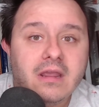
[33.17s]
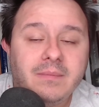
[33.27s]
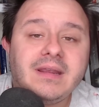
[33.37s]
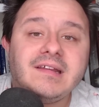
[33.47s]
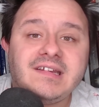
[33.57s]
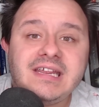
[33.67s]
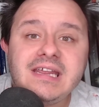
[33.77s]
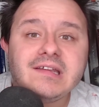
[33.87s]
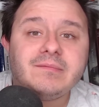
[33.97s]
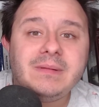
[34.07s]
Because
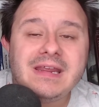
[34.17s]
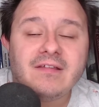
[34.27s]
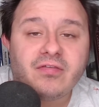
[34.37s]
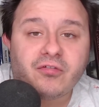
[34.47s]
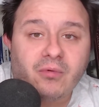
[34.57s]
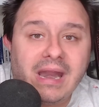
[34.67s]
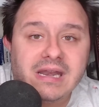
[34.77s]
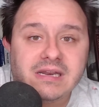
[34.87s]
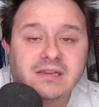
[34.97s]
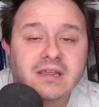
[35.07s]
he is being
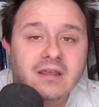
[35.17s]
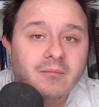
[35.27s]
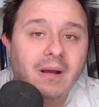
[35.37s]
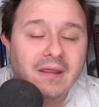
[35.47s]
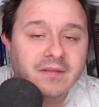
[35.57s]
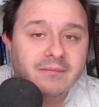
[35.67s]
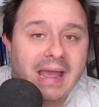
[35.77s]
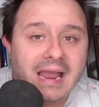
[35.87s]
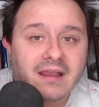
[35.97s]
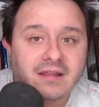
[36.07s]
threatened by the
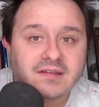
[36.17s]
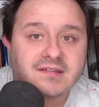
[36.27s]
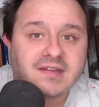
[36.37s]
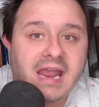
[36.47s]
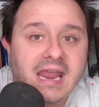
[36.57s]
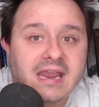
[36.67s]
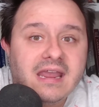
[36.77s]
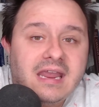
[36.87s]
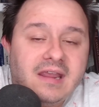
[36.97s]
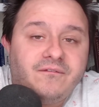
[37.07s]
MAGAs, saying,
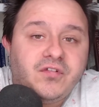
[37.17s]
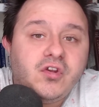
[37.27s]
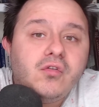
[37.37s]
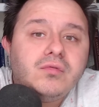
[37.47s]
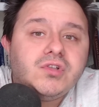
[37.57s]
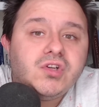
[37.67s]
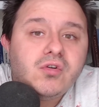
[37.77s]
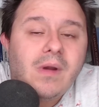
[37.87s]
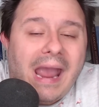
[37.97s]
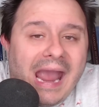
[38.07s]
if you
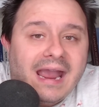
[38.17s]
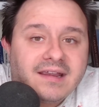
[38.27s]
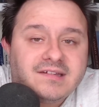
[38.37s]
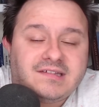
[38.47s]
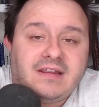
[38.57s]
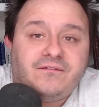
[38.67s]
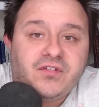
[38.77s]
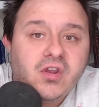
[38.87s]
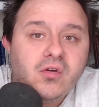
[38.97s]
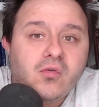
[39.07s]
do X, if
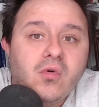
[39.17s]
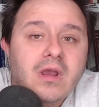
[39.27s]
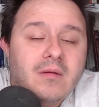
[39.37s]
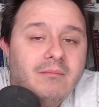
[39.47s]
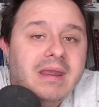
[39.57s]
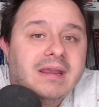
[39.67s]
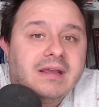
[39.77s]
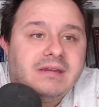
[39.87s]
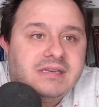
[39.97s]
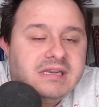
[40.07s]
you make
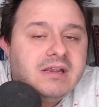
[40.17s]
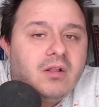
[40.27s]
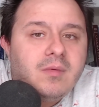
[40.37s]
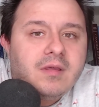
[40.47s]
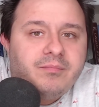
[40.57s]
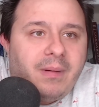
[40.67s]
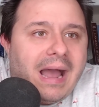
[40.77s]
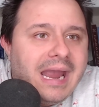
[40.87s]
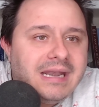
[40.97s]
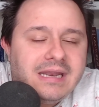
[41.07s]
a deal with
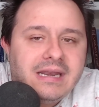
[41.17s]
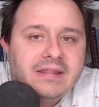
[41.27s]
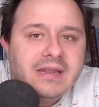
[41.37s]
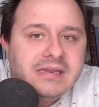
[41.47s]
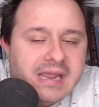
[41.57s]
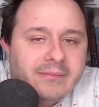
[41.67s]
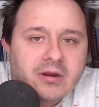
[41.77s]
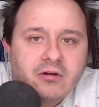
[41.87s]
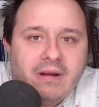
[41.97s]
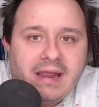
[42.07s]
Biden and the
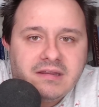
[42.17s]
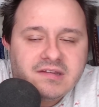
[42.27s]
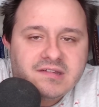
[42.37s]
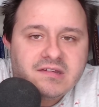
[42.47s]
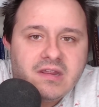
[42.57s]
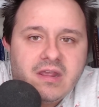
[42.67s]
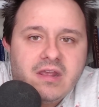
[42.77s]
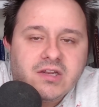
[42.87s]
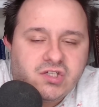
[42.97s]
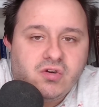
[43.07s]
Democrats
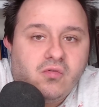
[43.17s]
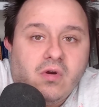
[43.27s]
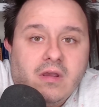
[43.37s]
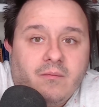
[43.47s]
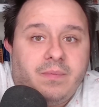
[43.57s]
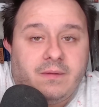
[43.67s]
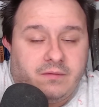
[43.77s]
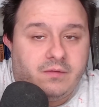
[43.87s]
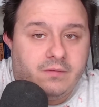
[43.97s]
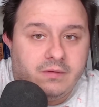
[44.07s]
to
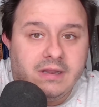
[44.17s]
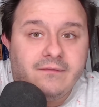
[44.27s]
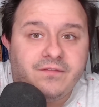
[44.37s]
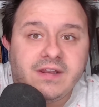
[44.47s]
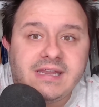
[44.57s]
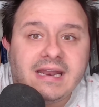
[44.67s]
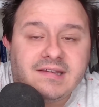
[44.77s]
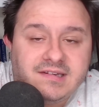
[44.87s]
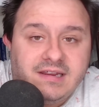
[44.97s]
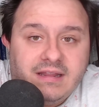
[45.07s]
lift the debt
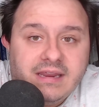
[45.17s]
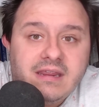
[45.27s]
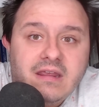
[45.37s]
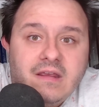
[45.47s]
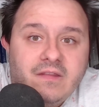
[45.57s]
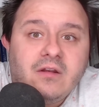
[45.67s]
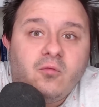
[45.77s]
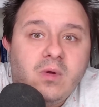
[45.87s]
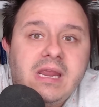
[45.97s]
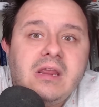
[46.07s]
ceiling,
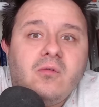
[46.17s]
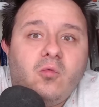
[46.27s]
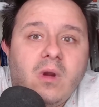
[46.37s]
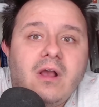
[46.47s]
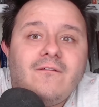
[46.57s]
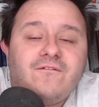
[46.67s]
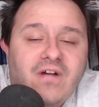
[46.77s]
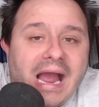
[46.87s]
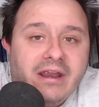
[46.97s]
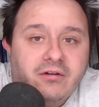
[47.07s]
then we will
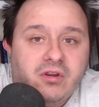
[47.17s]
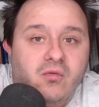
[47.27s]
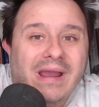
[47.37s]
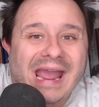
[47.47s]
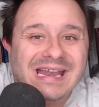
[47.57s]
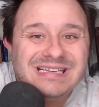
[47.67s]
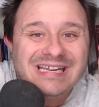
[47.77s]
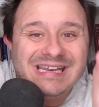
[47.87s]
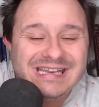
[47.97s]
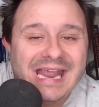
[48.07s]
fire you. And
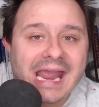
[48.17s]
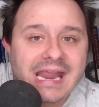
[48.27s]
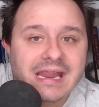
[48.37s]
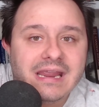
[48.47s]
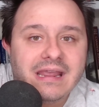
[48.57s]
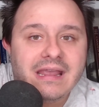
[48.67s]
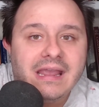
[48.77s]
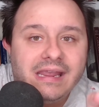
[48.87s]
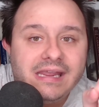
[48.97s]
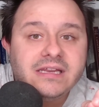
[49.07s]
today,
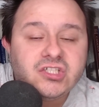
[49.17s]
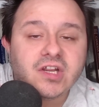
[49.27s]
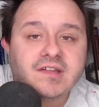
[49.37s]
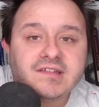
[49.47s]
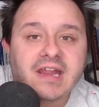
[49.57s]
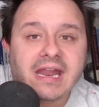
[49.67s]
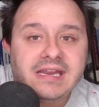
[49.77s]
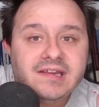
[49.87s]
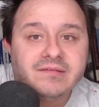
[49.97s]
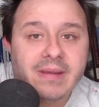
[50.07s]
he just said
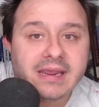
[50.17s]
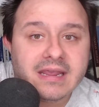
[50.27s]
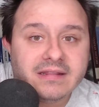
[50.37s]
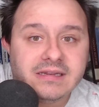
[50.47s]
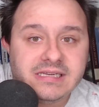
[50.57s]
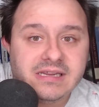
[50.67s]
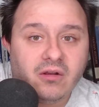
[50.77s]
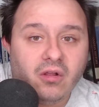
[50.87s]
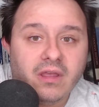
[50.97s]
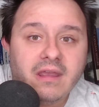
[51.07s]
he's making the
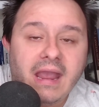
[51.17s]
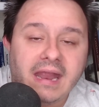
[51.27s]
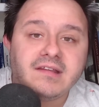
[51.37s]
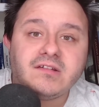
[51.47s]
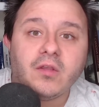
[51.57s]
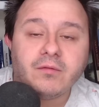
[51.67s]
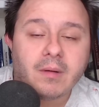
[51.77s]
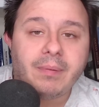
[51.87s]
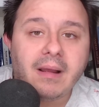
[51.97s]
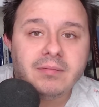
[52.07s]
deal. And so the
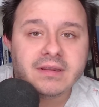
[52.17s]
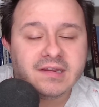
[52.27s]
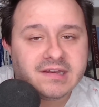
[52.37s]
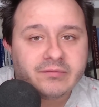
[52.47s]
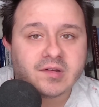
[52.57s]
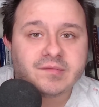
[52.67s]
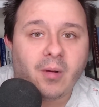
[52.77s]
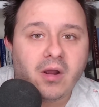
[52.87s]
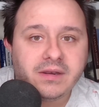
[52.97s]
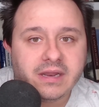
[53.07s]
Republicans have
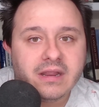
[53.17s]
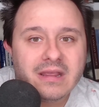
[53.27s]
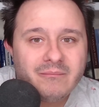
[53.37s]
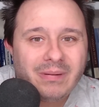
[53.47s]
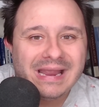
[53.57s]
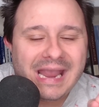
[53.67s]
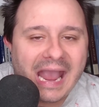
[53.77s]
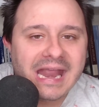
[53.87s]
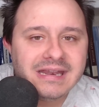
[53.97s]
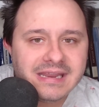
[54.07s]
responded by
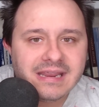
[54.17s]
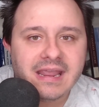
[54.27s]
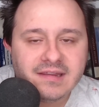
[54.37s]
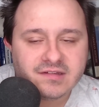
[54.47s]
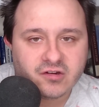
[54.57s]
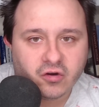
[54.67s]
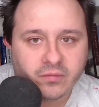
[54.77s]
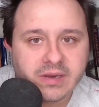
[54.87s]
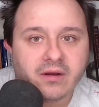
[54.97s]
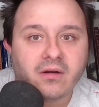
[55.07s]
ending his
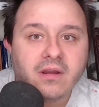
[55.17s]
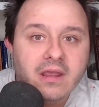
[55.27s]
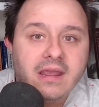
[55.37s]
career.